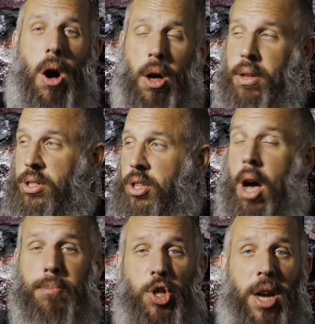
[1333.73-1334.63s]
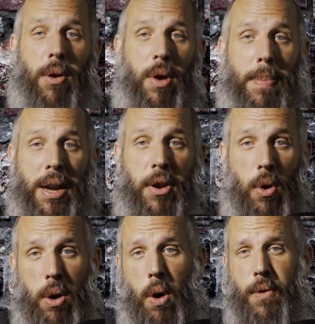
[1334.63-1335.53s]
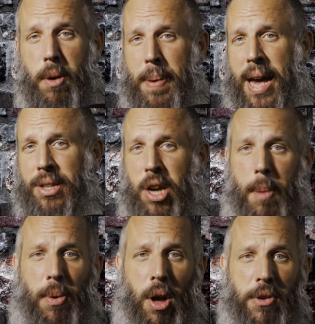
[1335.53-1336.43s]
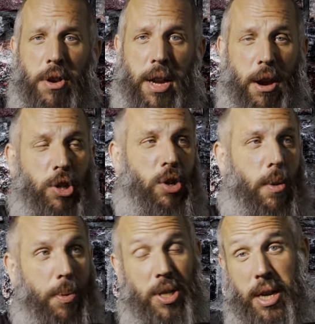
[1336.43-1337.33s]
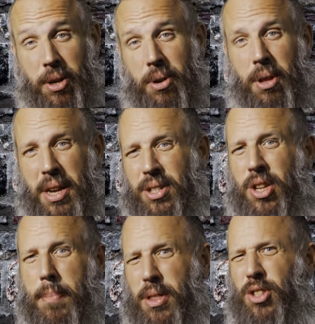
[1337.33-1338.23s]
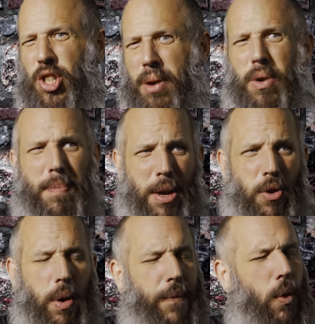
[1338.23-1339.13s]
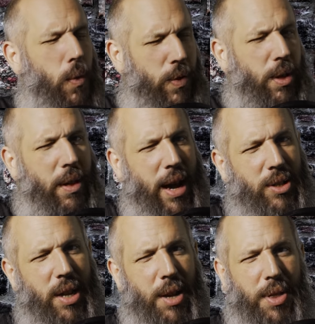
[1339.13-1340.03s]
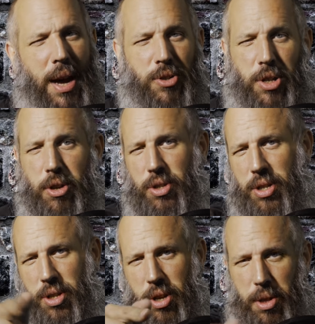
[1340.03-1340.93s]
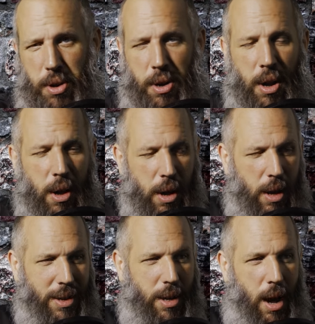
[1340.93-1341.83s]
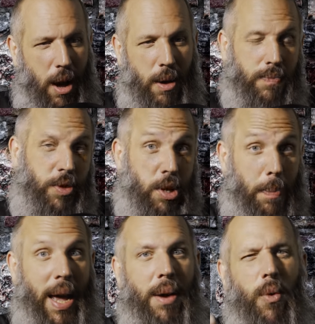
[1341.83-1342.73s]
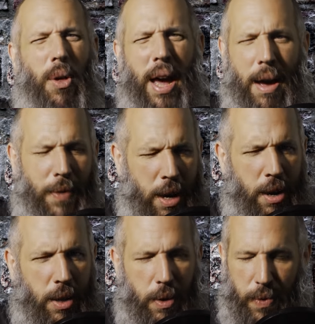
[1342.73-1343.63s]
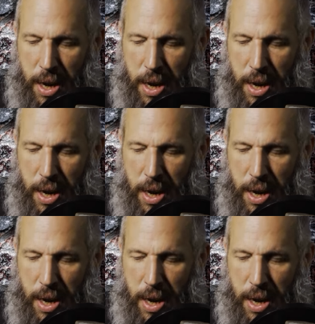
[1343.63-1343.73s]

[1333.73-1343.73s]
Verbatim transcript: all this dumb shit we've been doing over the past couple hundred years, or particularly some of the shit we've been doing for over the last 8,000 years, that's another um, debate we'll have in another